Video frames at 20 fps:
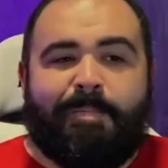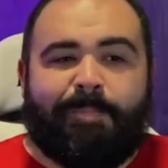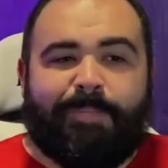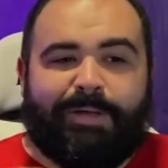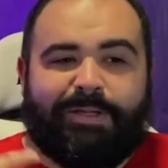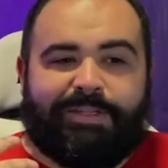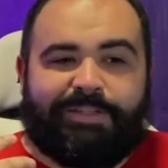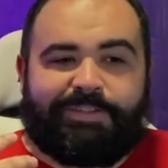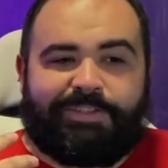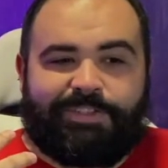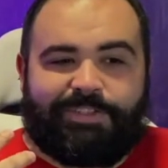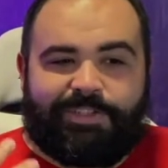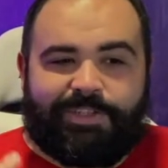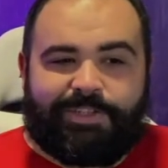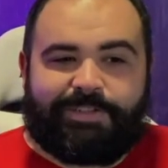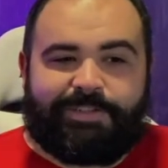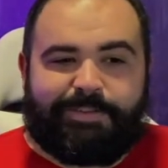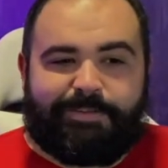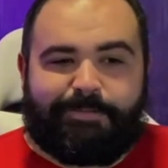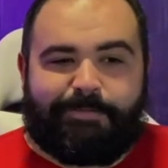but it's
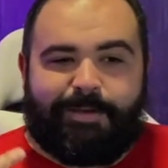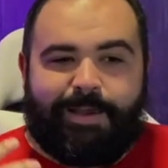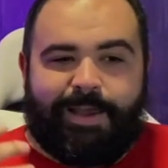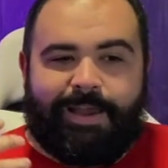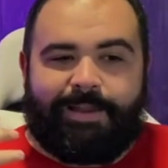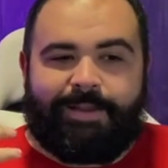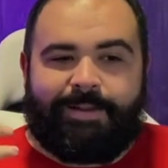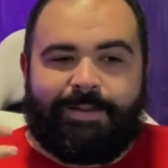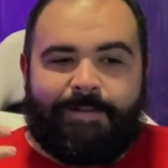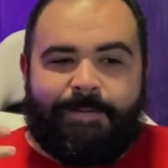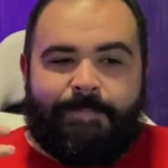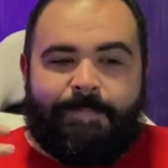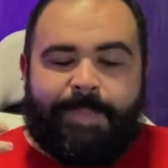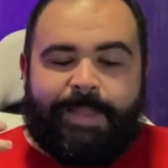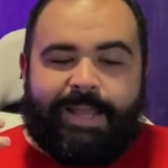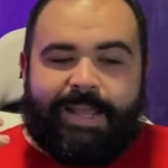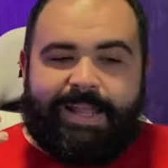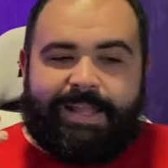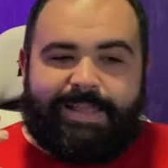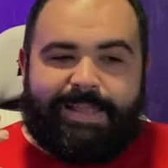justified
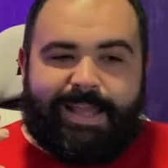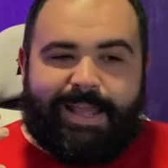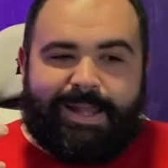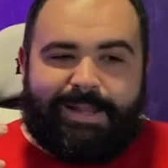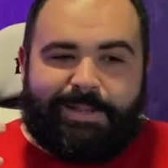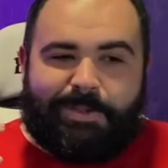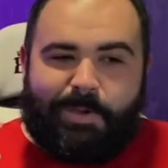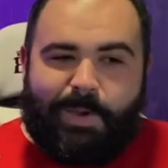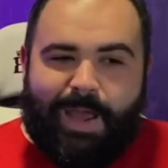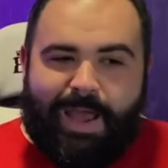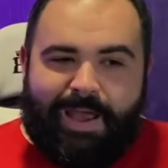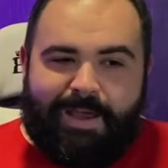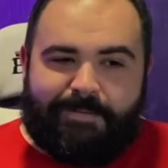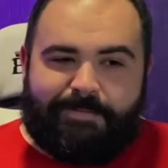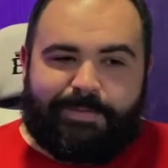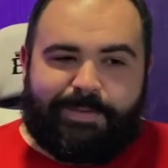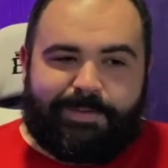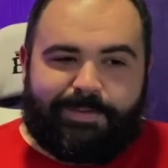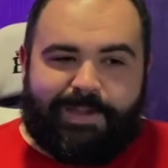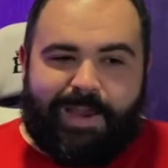in that you
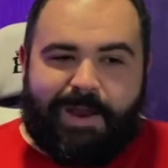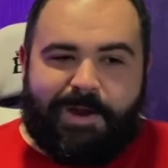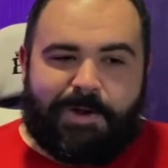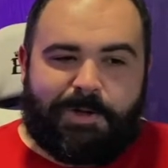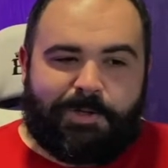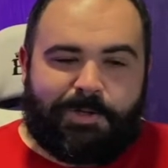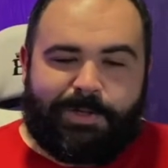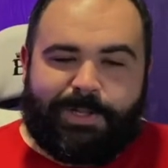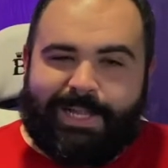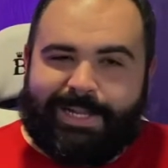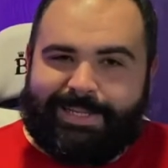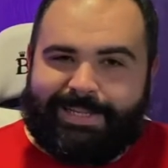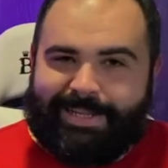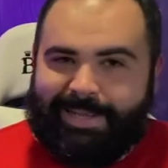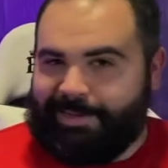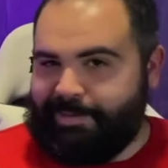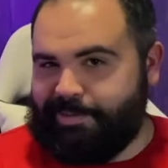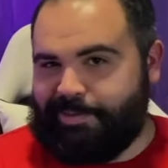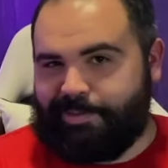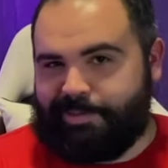have this character that
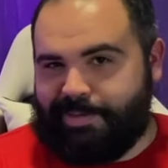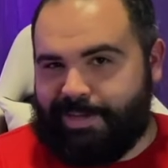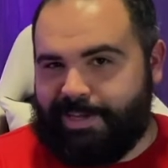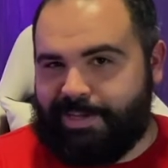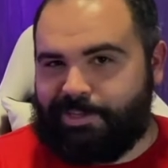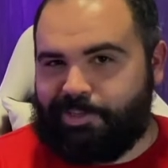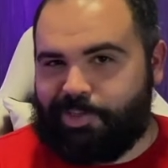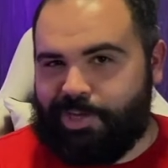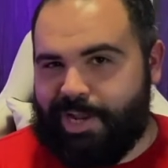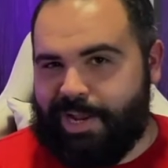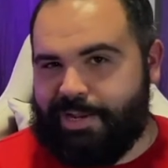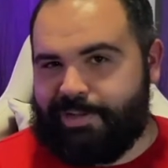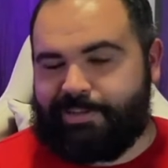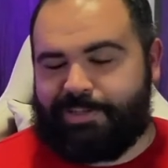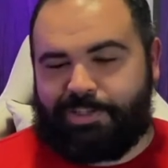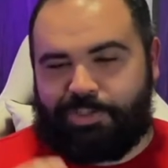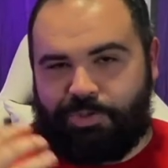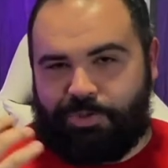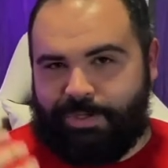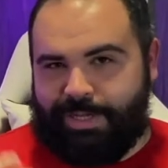gets a second chance,
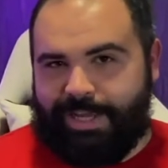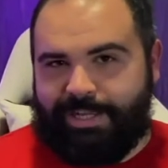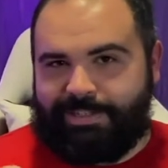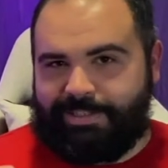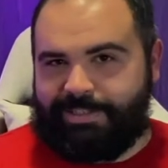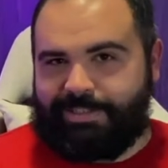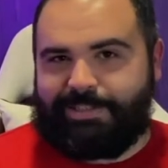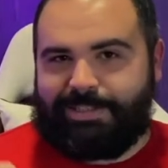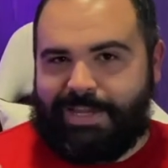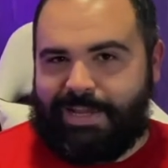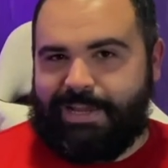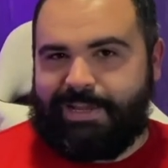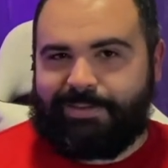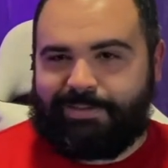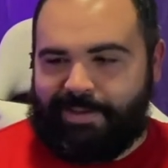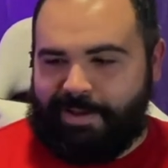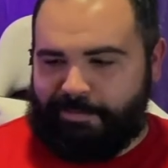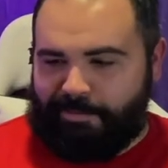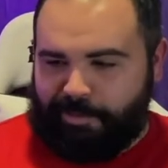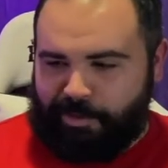and you get to see
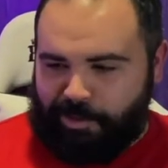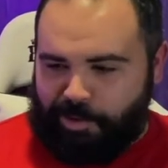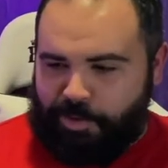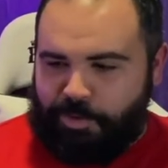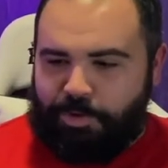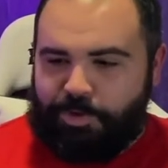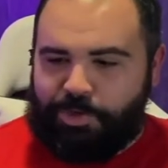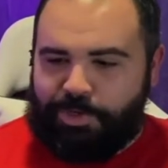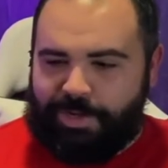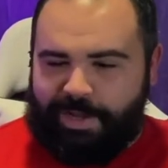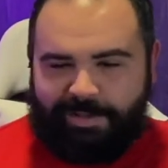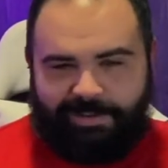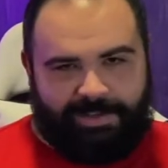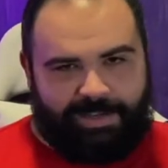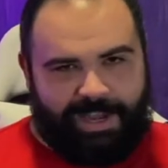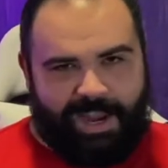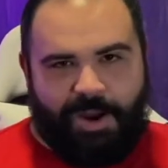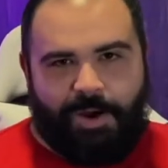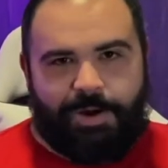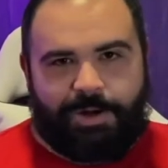his evolution as a
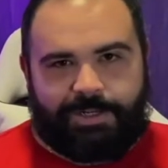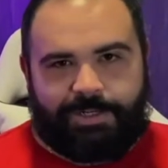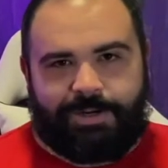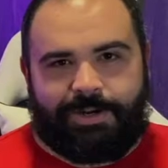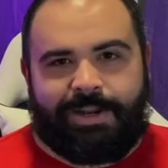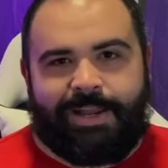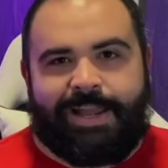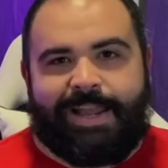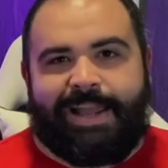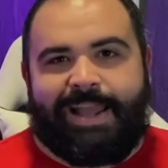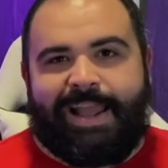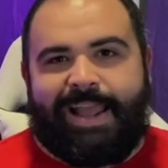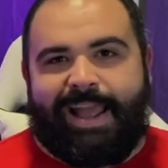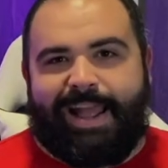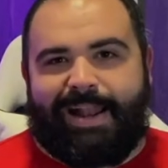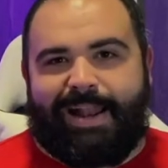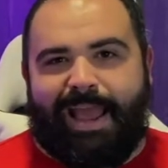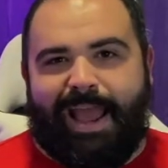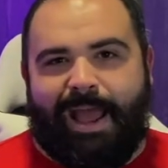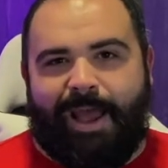character
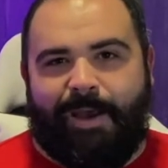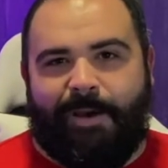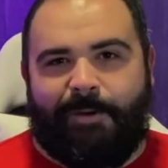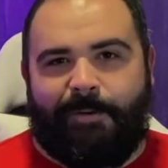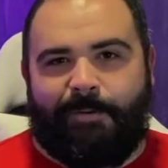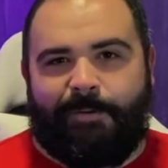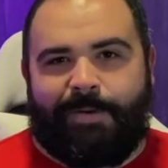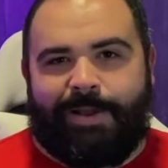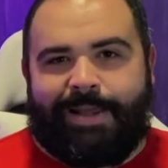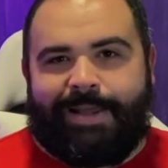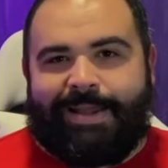and how